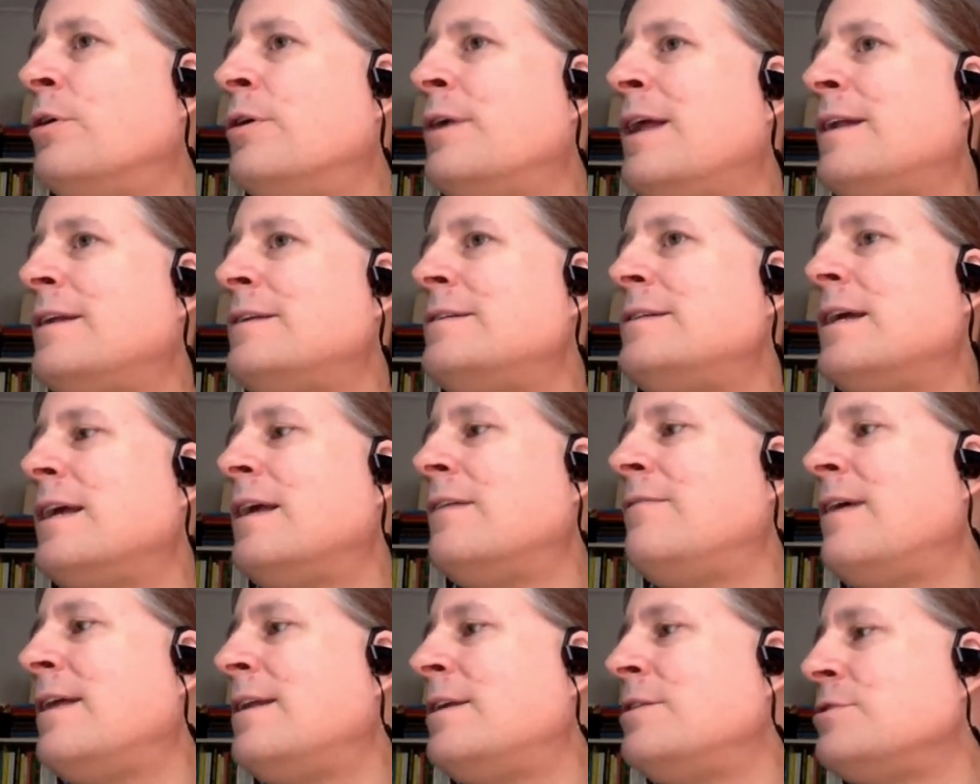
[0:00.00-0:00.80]
and how to take
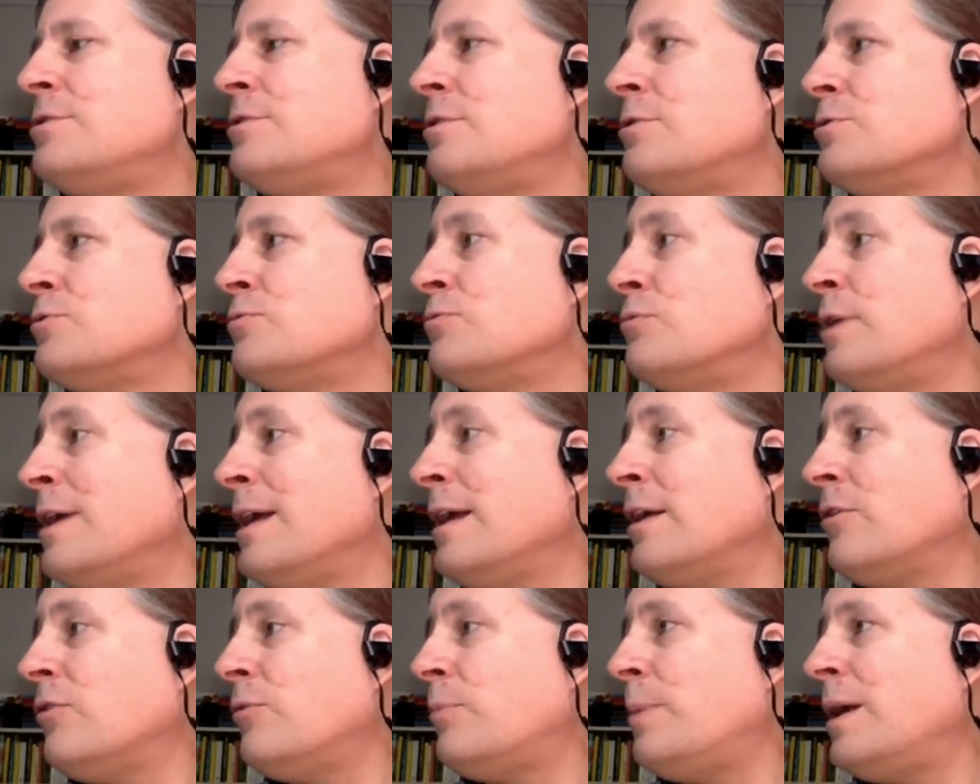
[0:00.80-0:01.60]
advantage of those
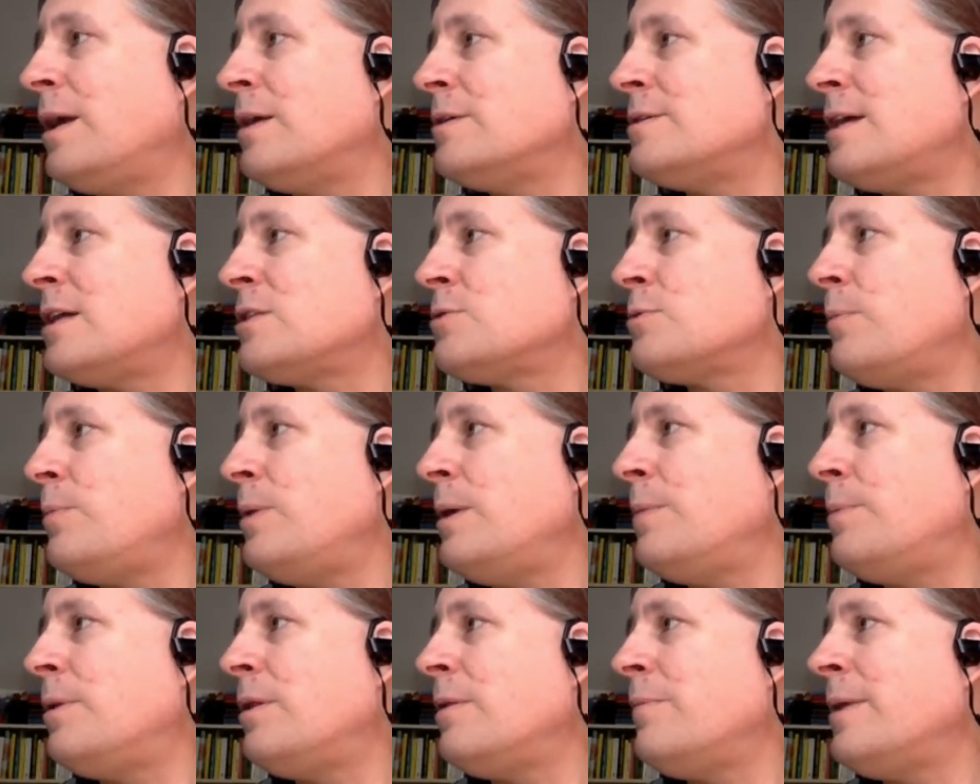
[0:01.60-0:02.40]
rings, because that's what
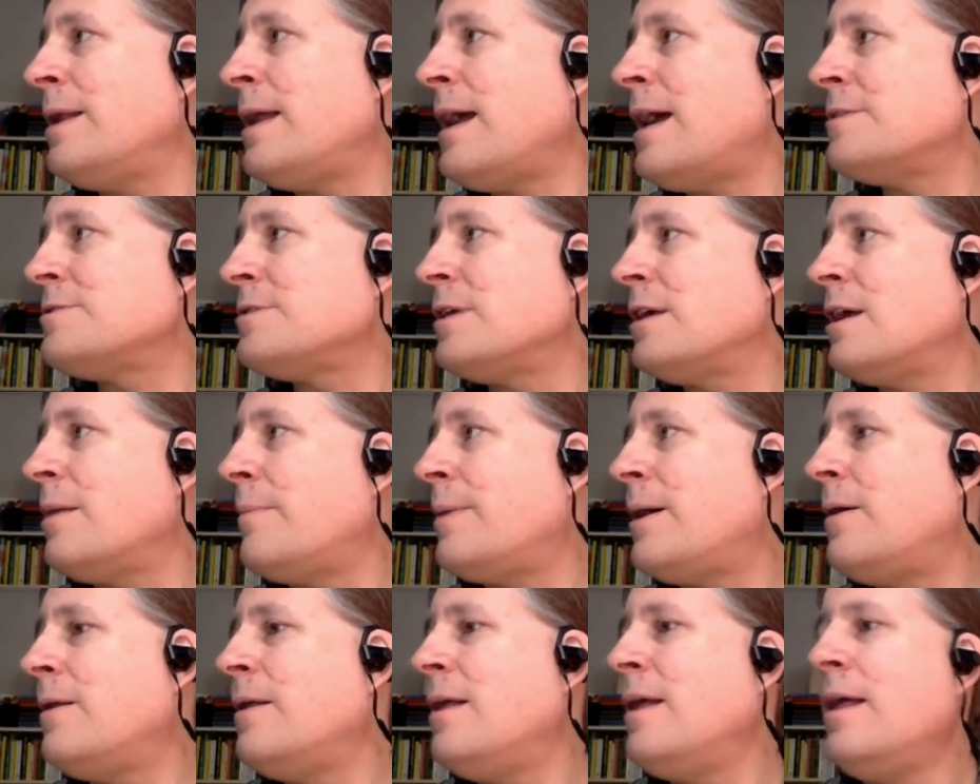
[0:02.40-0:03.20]
people have been asking
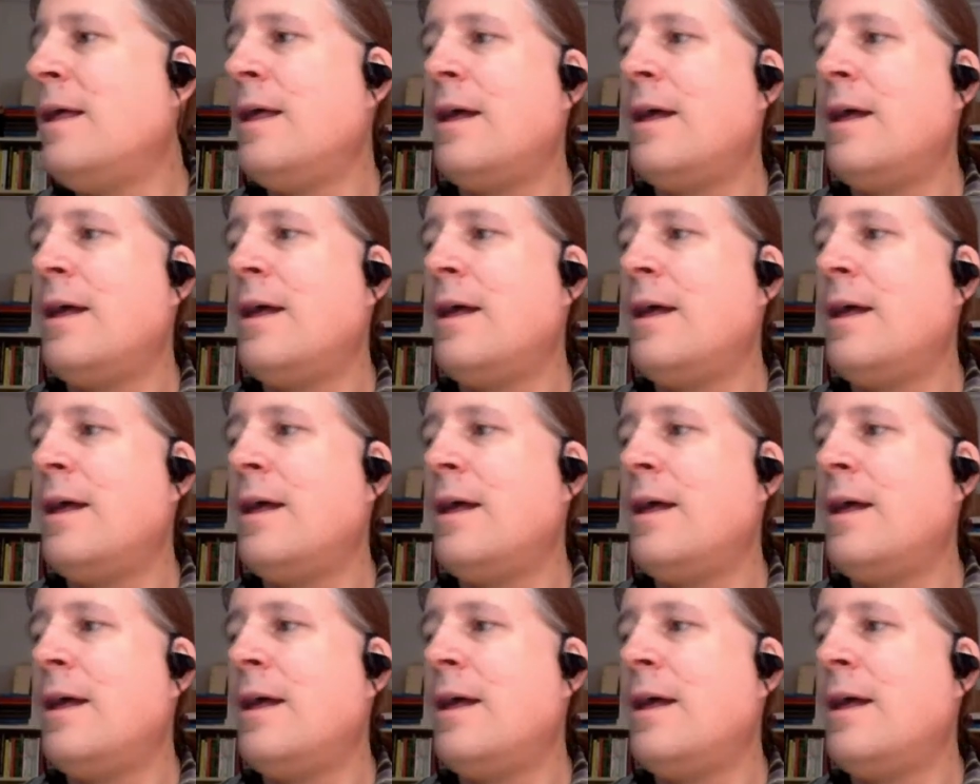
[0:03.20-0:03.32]
about.